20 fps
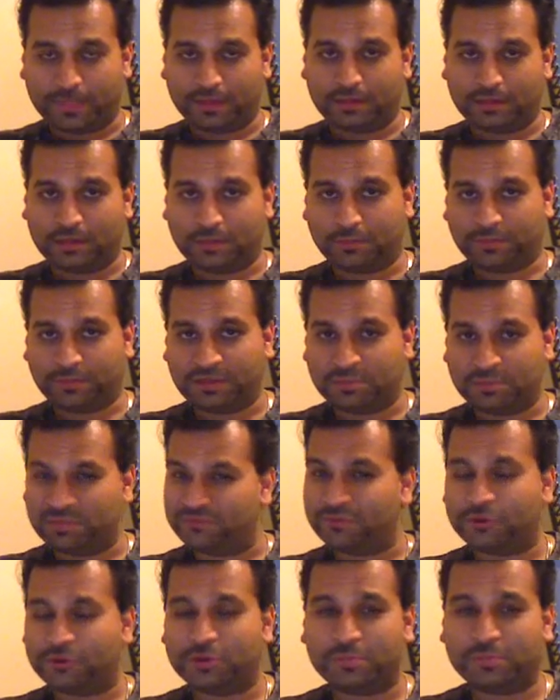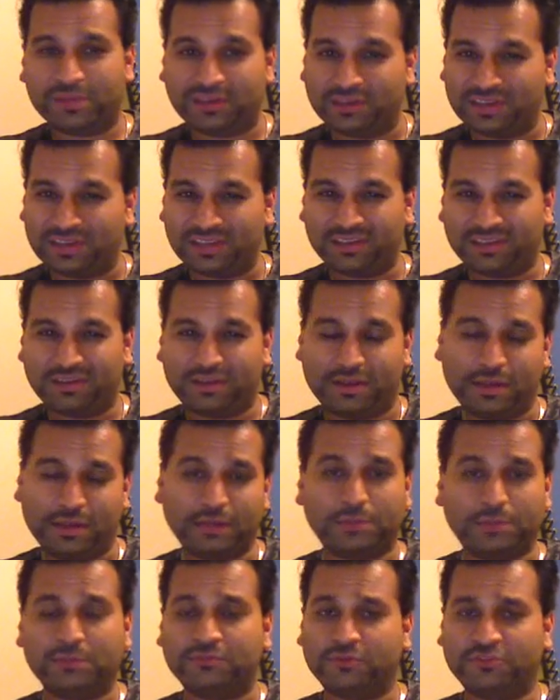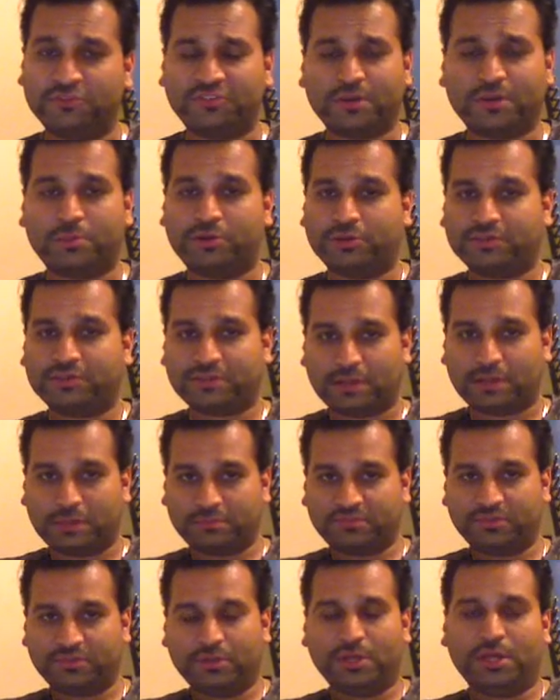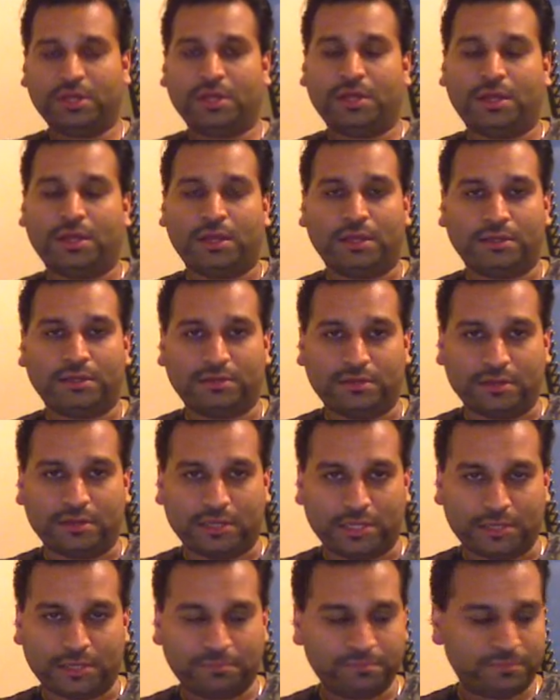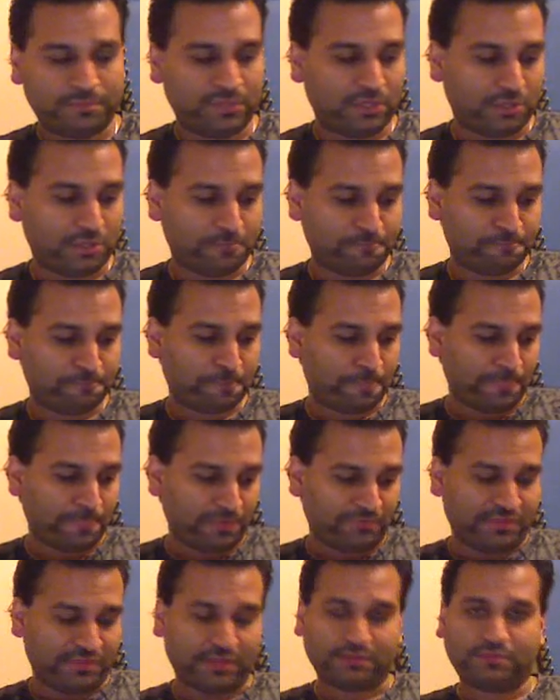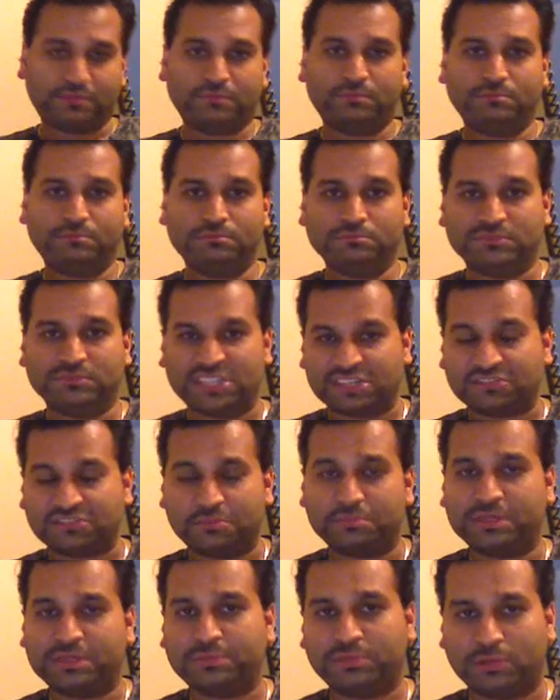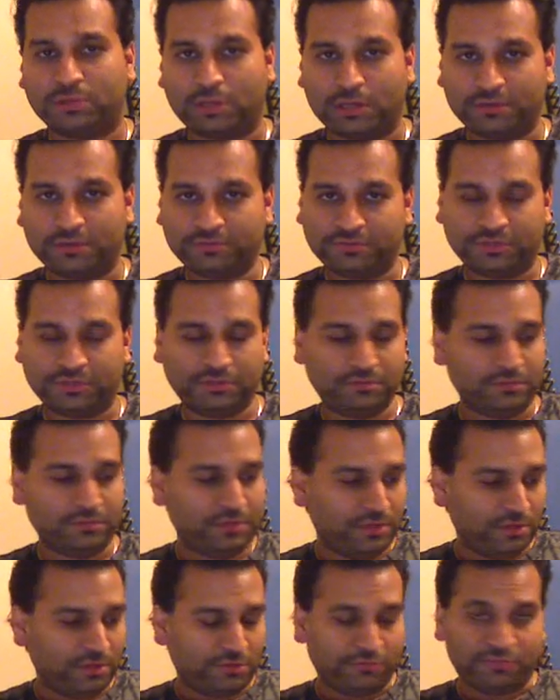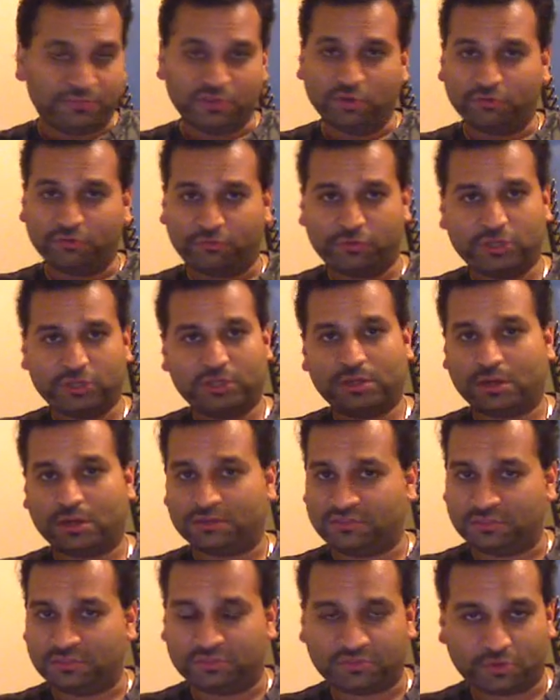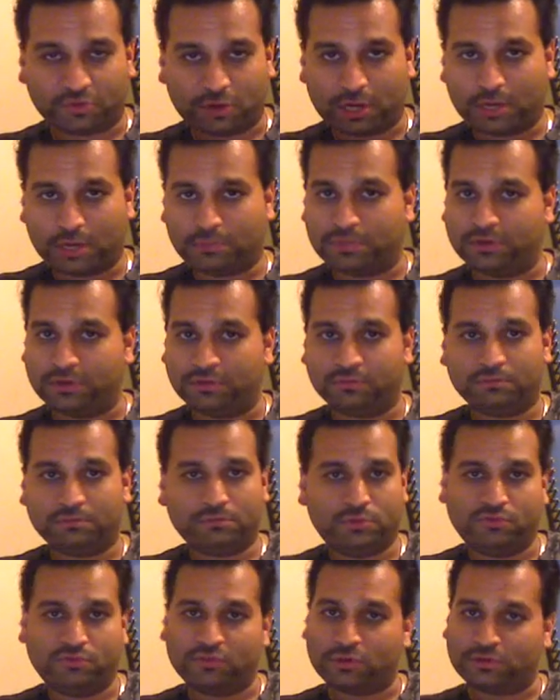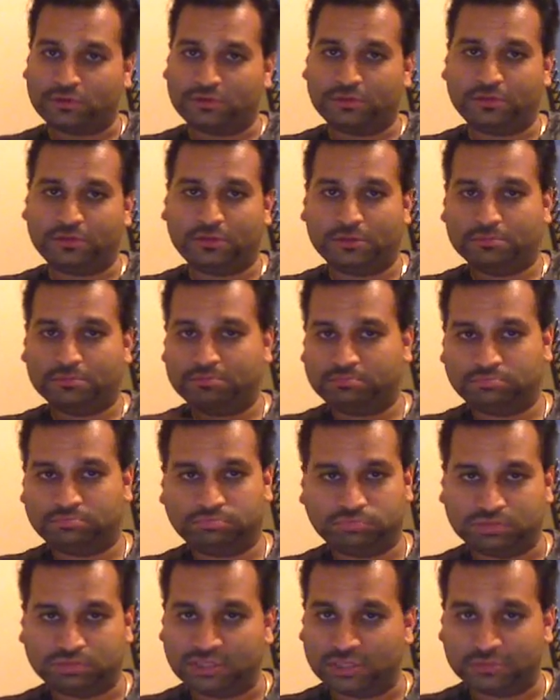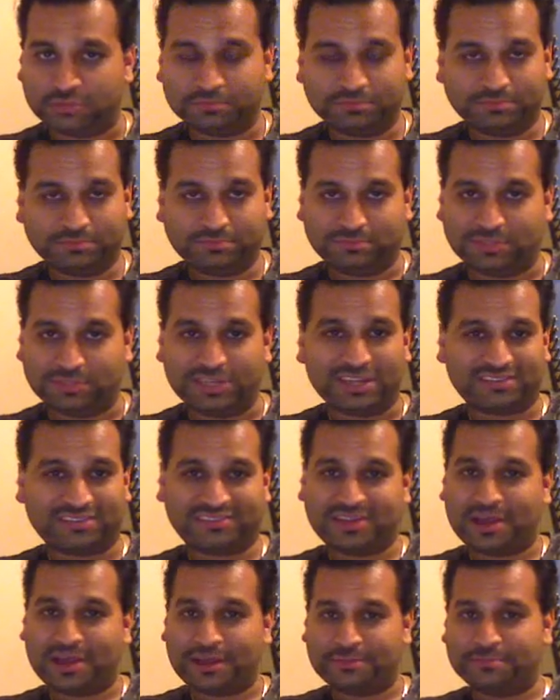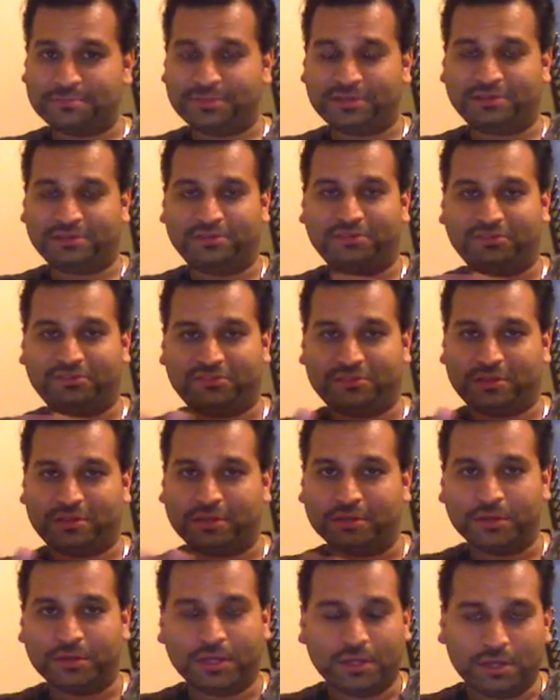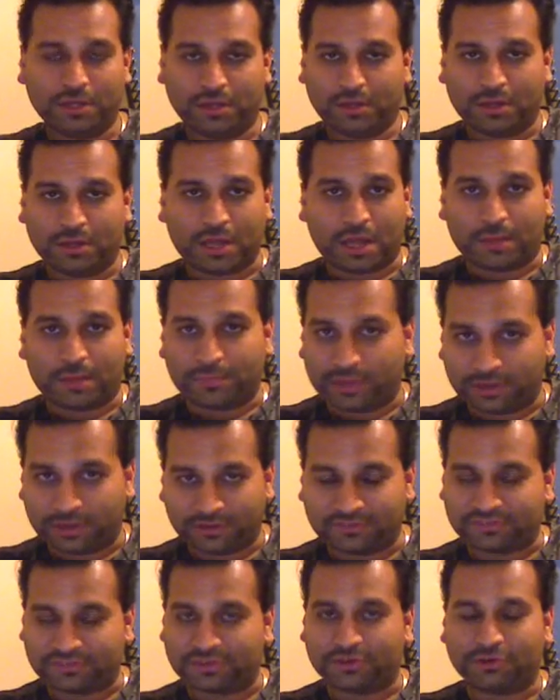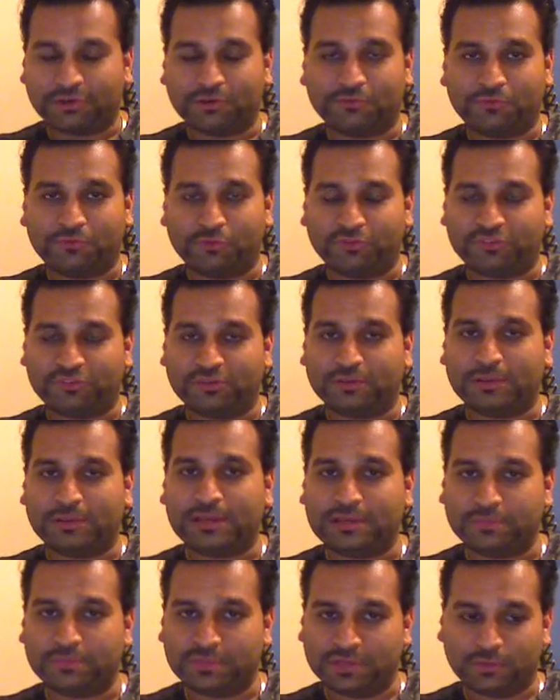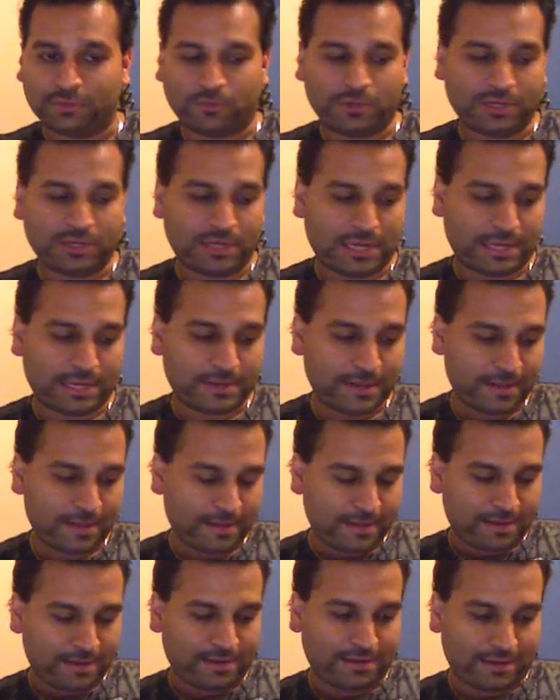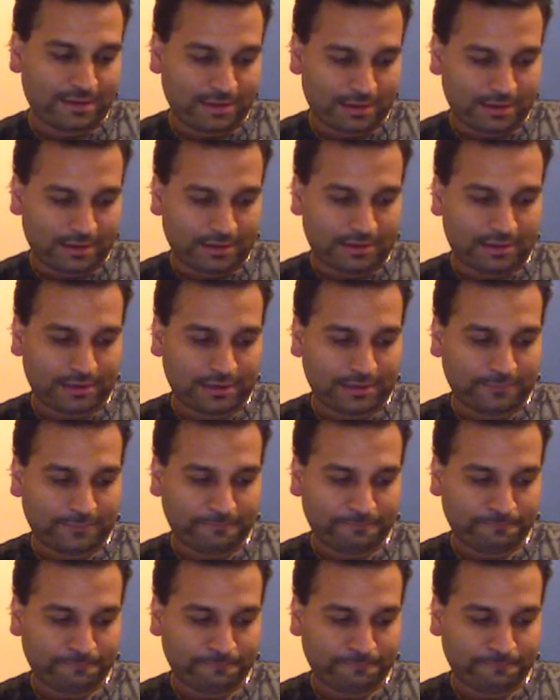and I can be very opinionated and I can be very stubborn at times. And, uh, you know, if that takes some people off, then feel free, unsubscribe, and move on to the, you know, the next guy because... Uh, I'm not going to sit here and force you to like me and whatnot. Uh,